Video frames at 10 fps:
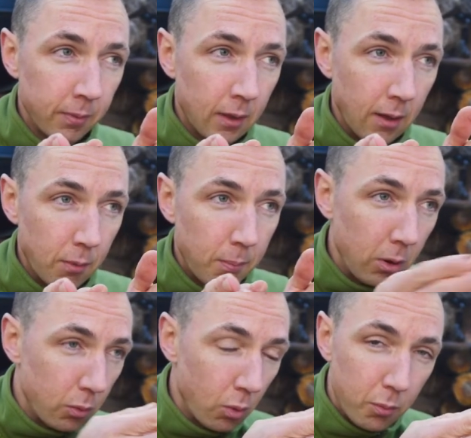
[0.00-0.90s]
if I
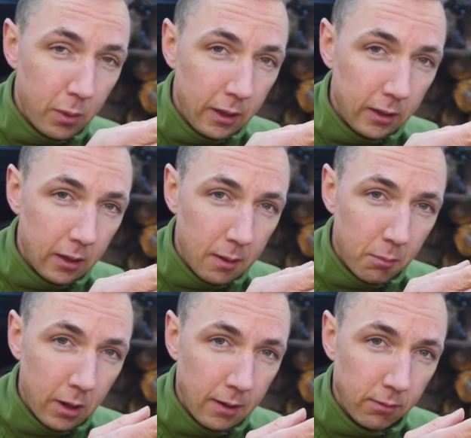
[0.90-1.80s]
point one way it
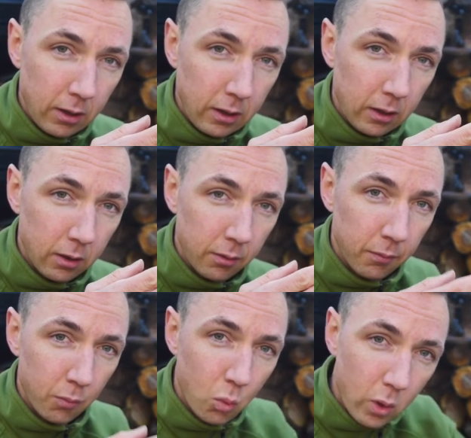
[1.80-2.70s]
might have a
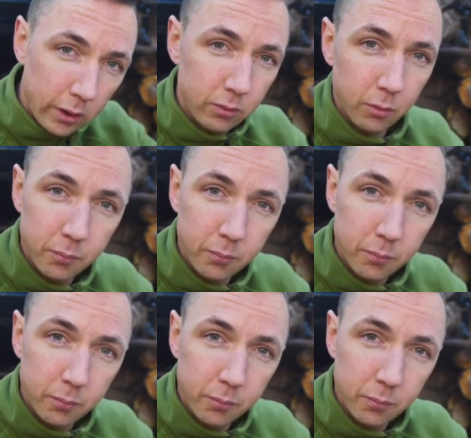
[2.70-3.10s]
white